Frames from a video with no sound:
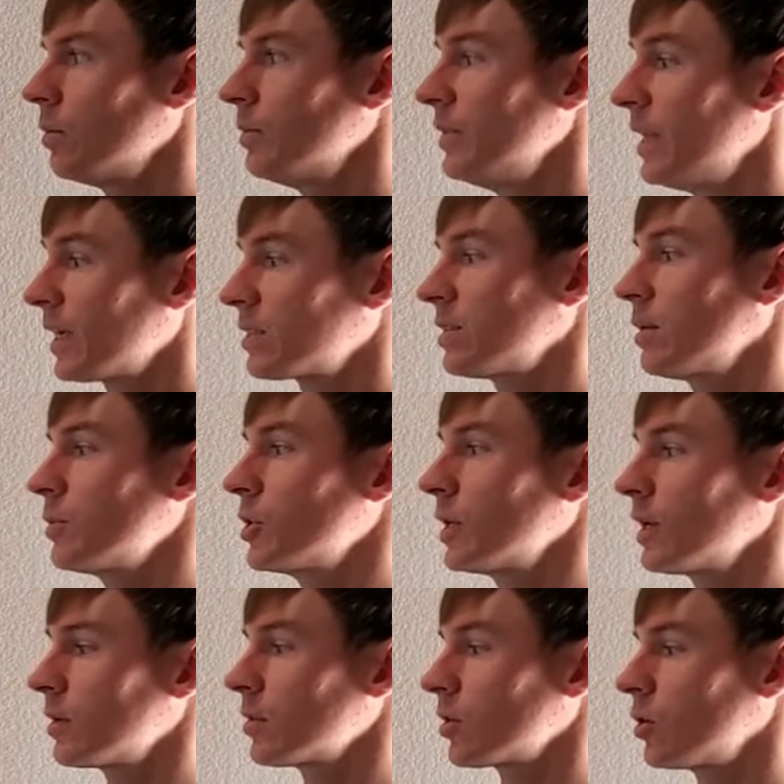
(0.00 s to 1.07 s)
next time you're
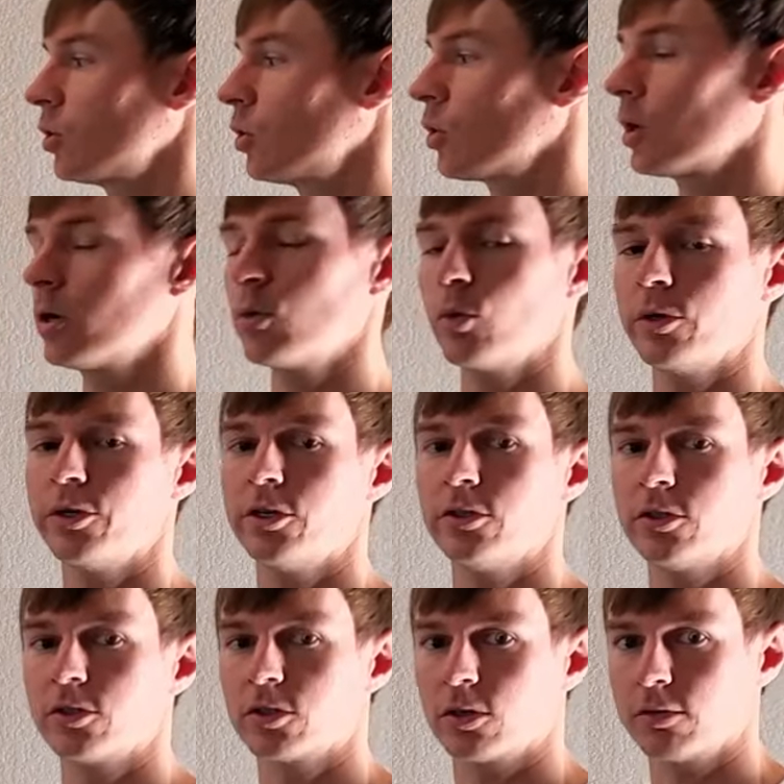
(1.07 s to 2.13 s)
out on the court, when you're
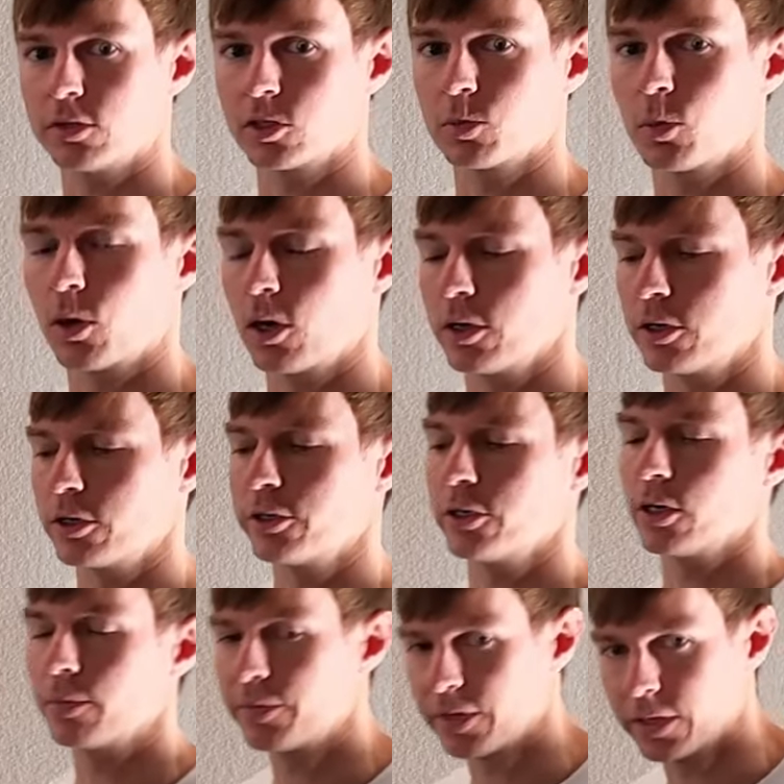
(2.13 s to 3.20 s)
the server's partner,
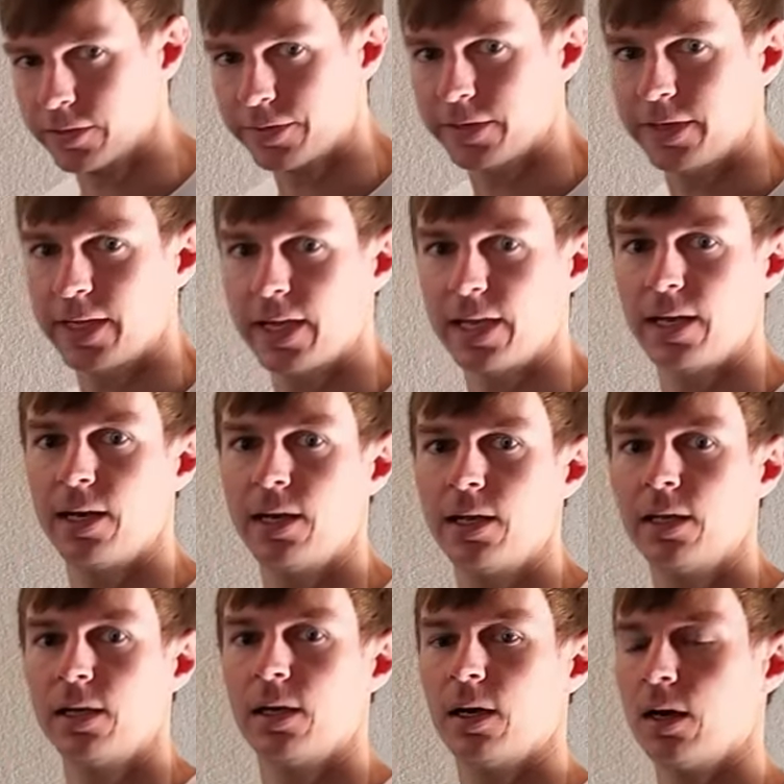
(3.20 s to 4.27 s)
you're up there at the net,
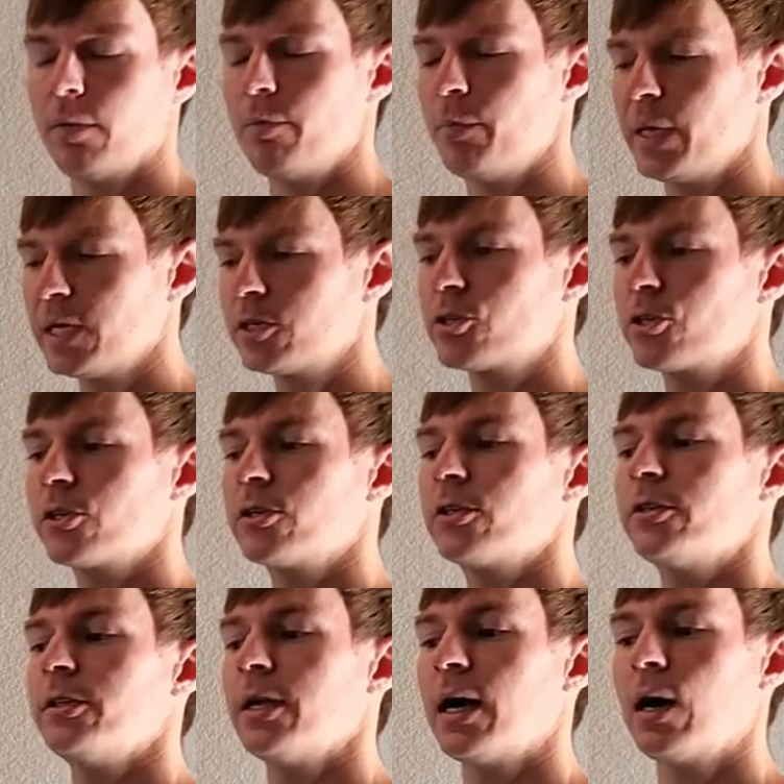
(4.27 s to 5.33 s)
make sure
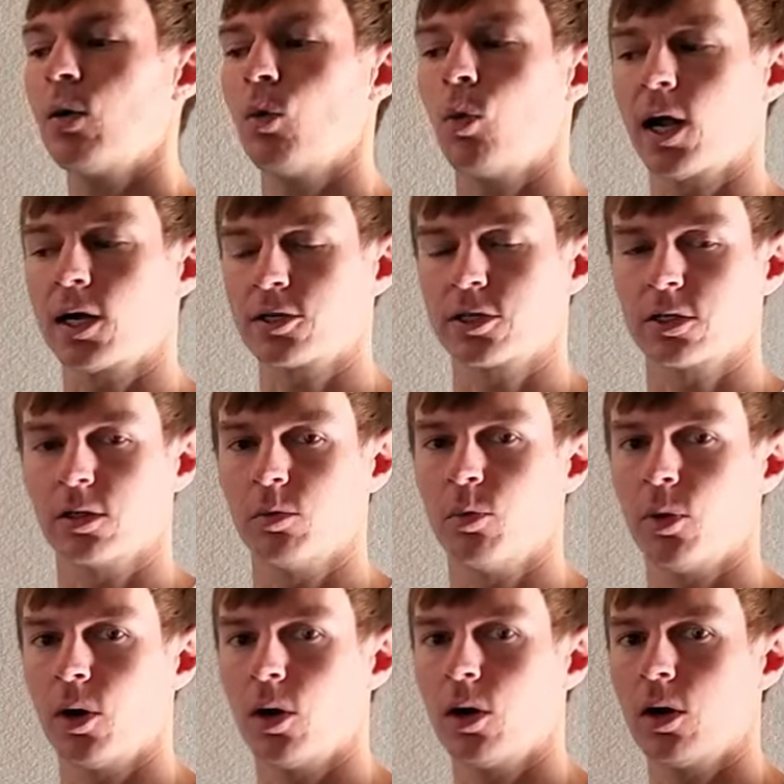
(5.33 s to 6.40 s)
you're not watching the
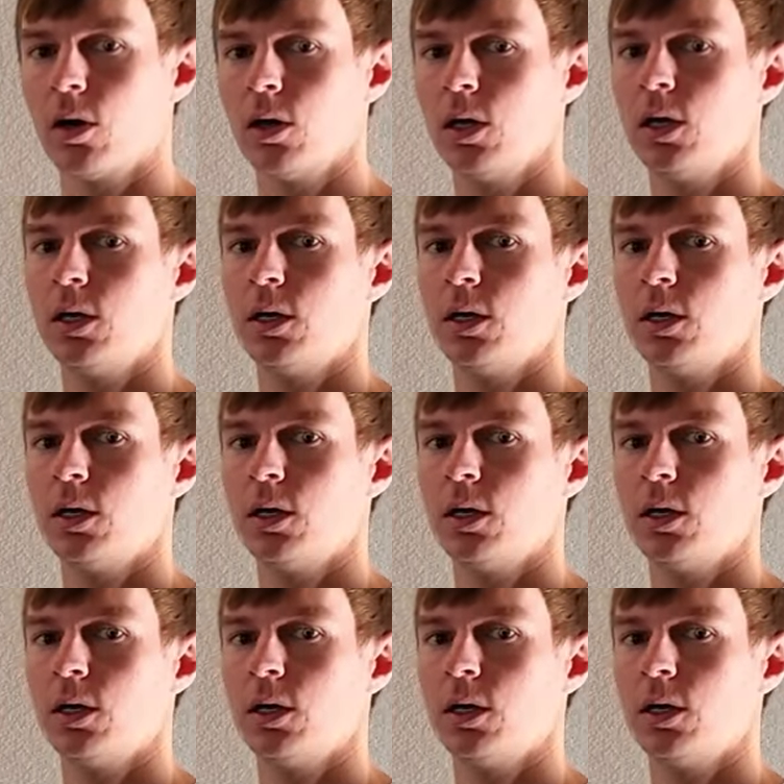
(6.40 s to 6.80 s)
ball